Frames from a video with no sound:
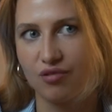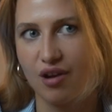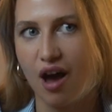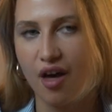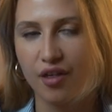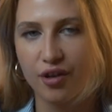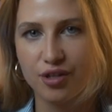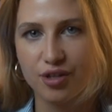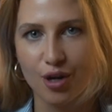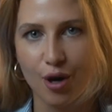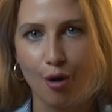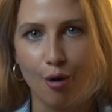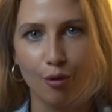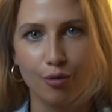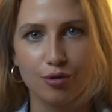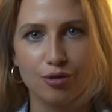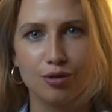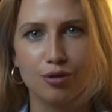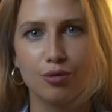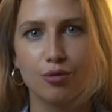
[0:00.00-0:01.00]
other
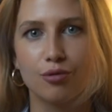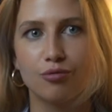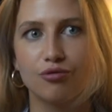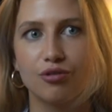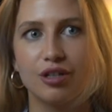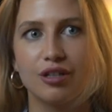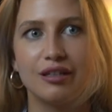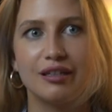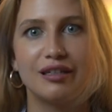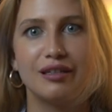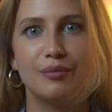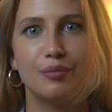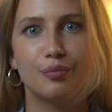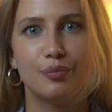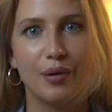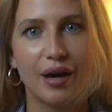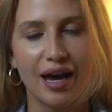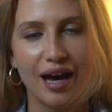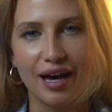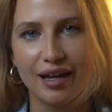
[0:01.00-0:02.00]
tones look really
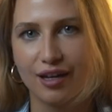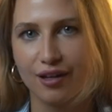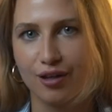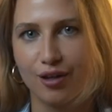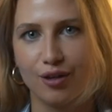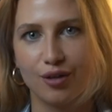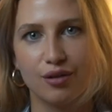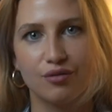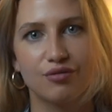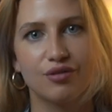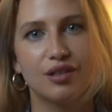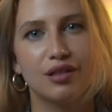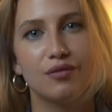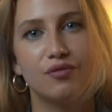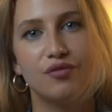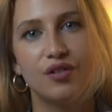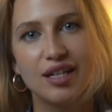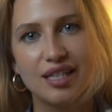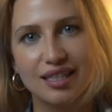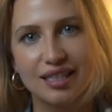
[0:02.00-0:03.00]
bad and you cannot really
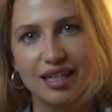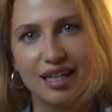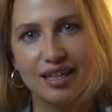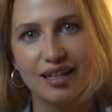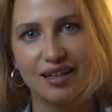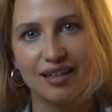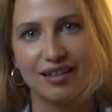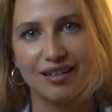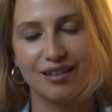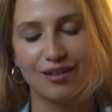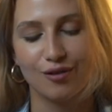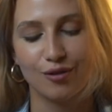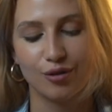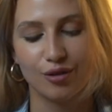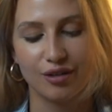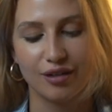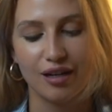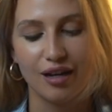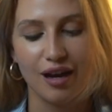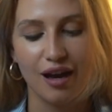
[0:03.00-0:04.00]
fix it in
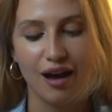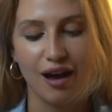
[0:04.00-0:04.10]
your